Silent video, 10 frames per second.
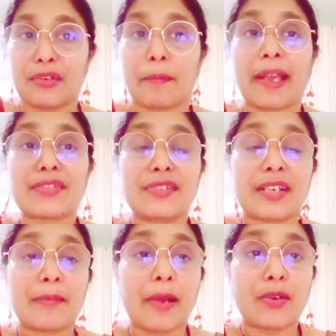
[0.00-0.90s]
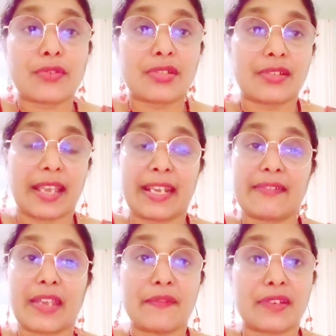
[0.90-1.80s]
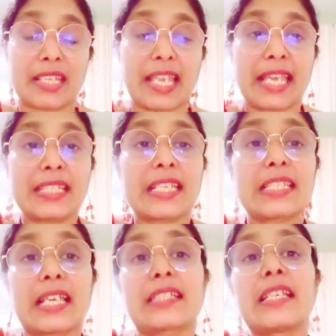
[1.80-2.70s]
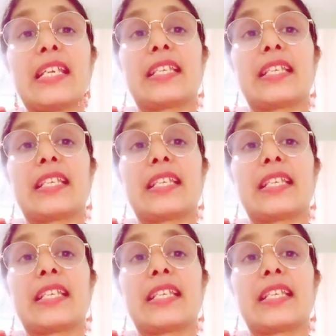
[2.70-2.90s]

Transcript: You're passionate about everything. Anything that